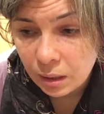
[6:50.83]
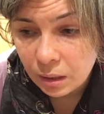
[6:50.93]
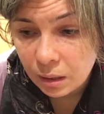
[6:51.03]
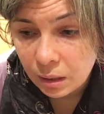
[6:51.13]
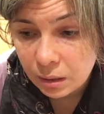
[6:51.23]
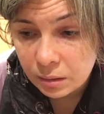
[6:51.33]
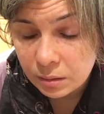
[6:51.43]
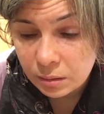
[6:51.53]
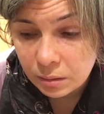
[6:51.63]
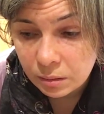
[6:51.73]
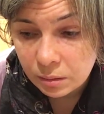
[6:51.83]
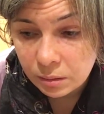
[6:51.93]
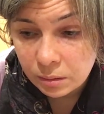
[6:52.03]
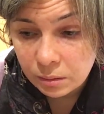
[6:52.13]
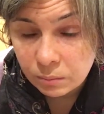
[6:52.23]
and
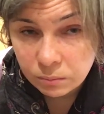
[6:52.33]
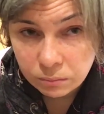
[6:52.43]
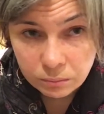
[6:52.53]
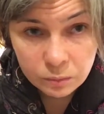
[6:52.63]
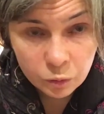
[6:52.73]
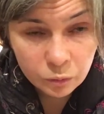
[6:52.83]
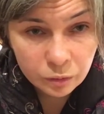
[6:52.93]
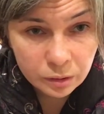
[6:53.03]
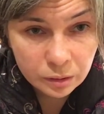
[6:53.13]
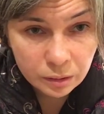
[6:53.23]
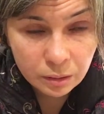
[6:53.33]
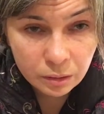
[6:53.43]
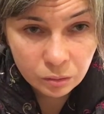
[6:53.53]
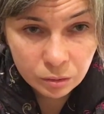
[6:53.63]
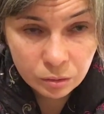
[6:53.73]
uh, obviously you
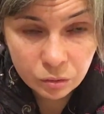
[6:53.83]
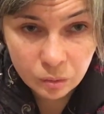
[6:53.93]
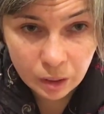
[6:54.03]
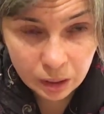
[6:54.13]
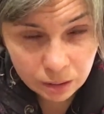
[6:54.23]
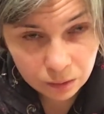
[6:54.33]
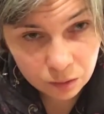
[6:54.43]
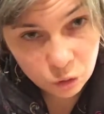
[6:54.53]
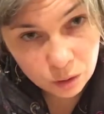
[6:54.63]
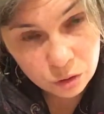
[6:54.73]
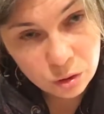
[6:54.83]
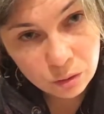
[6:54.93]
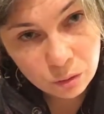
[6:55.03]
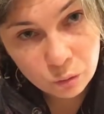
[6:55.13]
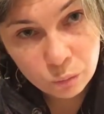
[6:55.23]
need to create a structure
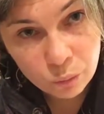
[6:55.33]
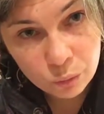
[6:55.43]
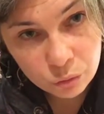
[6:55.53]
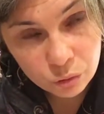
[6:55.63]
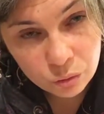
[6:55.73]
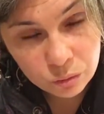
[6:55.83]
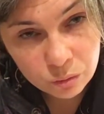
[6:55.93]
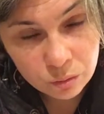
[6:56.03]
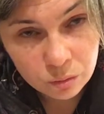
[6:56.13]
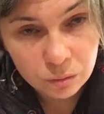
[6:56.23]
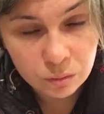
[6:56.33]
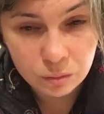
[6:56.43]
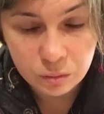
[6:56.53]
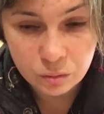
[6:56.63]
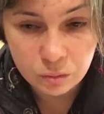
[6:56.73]
of bush
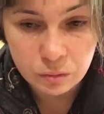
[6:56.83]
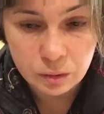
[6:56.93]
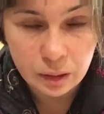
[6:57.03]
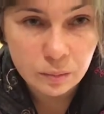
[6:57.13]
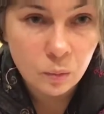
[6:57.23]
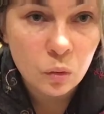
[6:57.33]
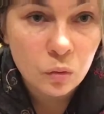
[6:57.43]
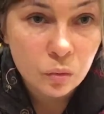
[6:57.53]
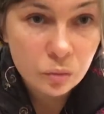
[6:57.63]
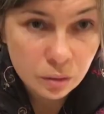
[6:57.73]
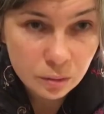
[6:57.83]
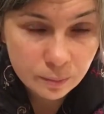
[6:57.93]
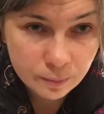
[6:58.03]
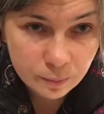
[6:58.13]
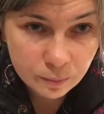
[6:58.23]
to get more roses
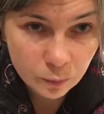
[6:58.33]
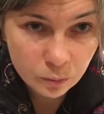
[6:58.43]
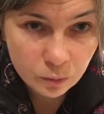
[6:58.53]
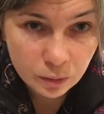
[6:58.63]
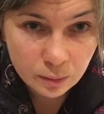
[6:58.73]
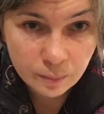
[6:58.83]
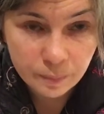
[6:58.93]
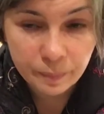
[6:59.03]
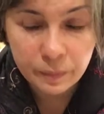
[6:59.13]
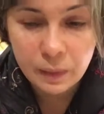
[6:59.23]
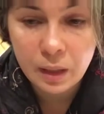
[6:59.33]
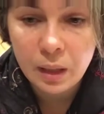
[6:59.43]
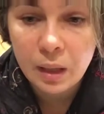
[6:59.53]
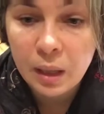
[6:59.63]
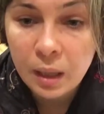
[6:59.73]
of
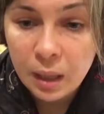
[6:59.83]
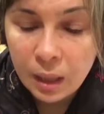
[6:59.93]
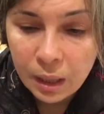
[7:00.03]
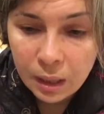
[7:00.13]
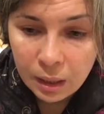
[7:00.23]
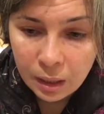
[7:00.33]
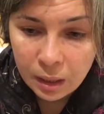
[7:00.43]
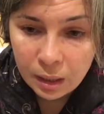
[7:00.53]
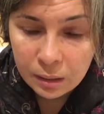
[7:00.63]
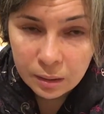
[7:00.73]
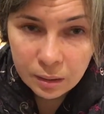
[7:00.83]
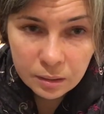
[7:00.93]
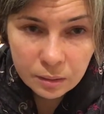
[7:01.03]
it. And another